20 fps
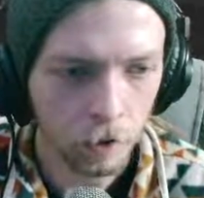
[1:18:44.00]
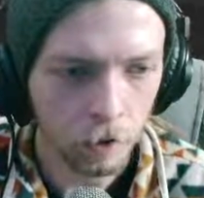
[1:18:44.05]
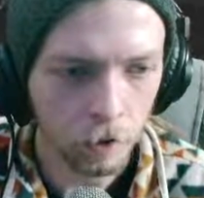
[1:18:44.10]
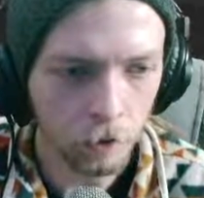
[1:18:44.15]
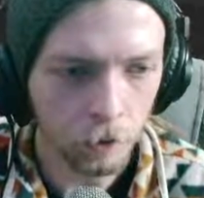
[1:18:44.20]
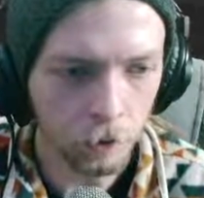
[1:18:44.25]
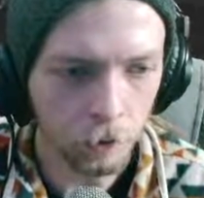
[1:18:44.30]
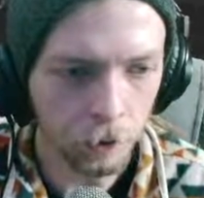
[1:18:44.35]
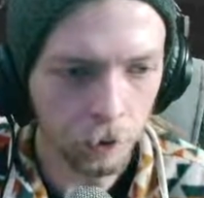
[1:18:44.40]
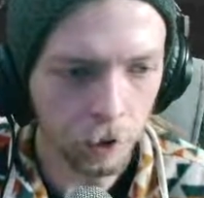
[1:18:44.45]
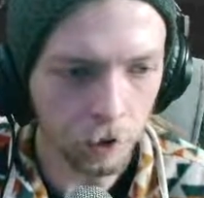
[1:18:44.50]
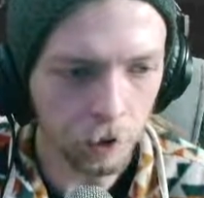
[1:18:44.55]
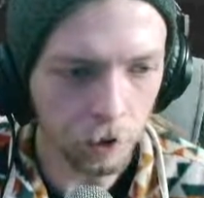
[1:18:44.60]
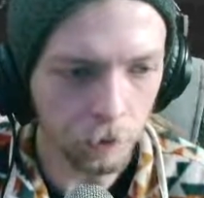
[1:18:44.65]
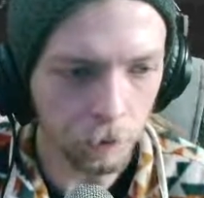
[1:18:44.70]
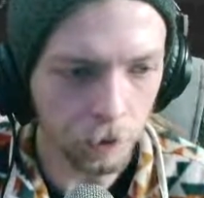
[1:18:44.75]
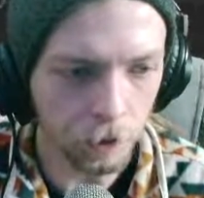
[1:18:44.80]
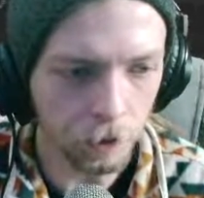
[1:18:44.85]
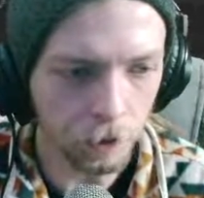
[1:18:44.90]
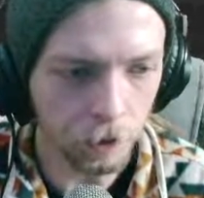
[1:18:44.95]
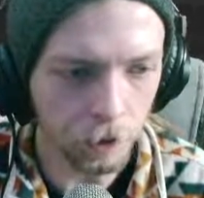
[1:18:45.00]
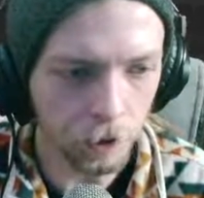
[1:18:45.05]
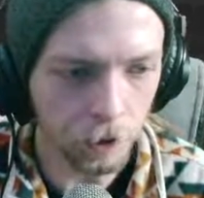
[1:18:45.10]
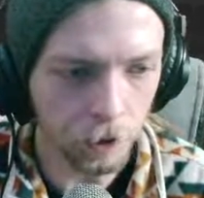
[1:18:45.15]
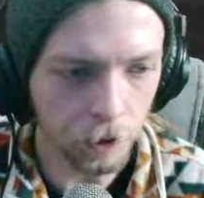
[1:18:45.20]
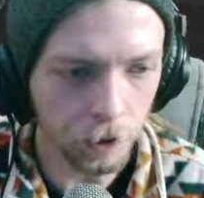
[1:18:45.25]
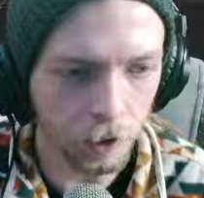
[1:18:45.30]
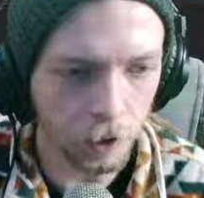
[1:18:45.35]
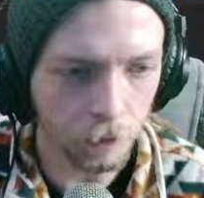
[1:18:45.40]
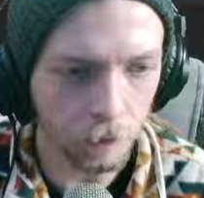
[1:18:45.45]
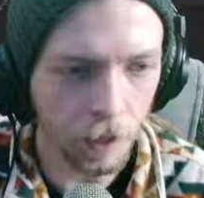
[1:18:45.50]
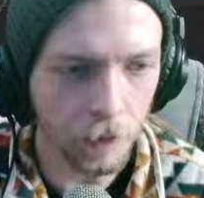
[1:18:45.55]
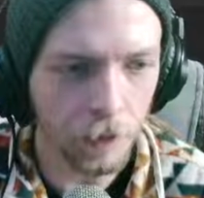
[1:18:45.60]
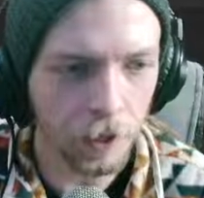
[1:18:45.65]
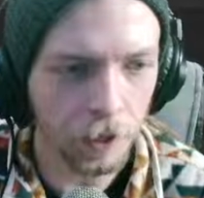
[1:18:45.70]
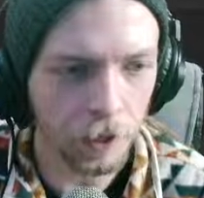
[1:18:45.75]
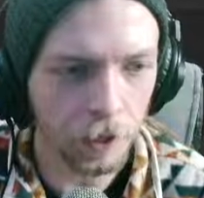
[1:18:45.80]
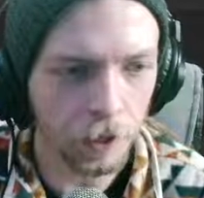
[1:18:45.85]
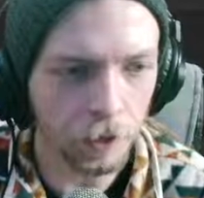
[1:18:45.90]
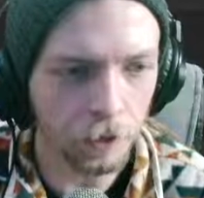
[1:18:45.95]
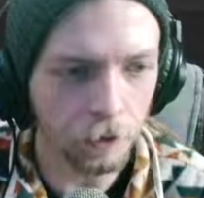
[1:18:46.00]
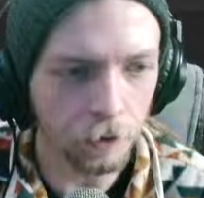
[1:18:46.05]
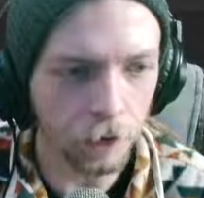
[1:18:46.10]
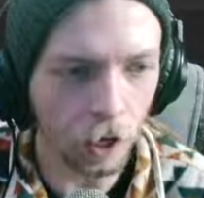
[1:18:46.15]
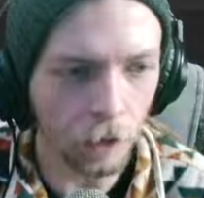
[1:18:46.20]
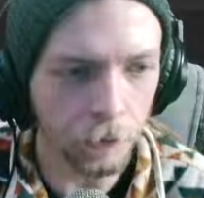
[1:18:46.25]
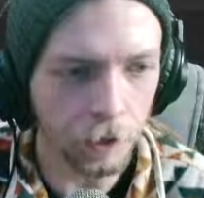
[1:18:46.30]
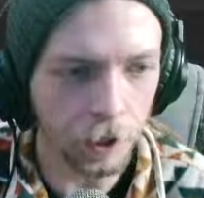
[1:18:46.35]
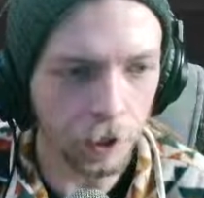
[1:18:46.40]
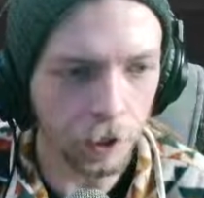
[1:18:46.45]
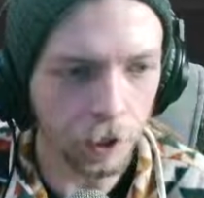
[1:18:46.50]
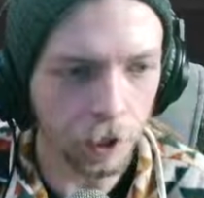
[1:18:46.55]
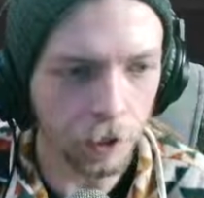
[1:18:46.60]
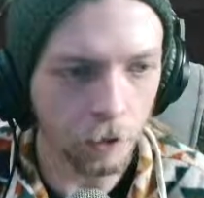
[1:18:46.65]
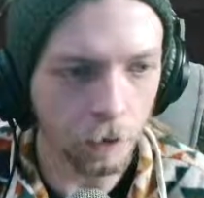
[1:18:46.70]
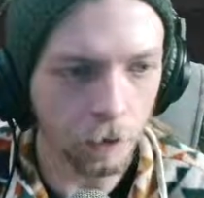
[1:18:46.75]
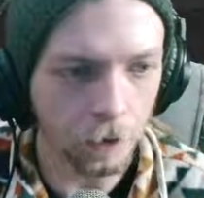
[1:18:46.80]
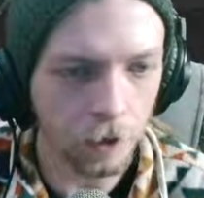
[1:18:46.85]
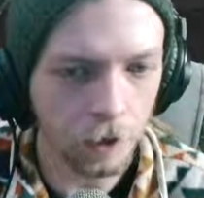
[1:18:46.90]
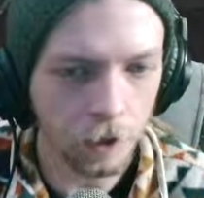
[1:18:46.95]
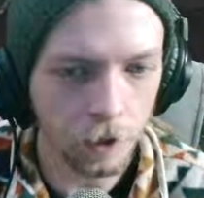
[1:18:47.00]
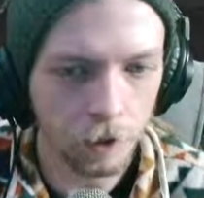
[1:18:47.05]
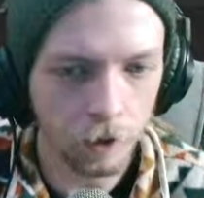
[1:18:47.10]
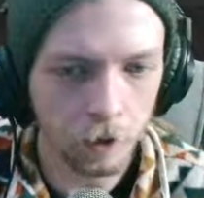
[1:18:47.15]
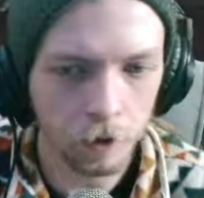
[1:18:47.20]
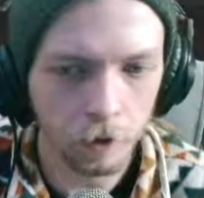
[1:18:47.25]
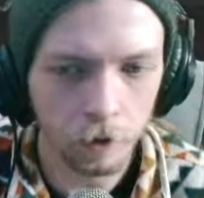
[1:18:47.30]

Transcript: New custom collision. Maybe it is object channels.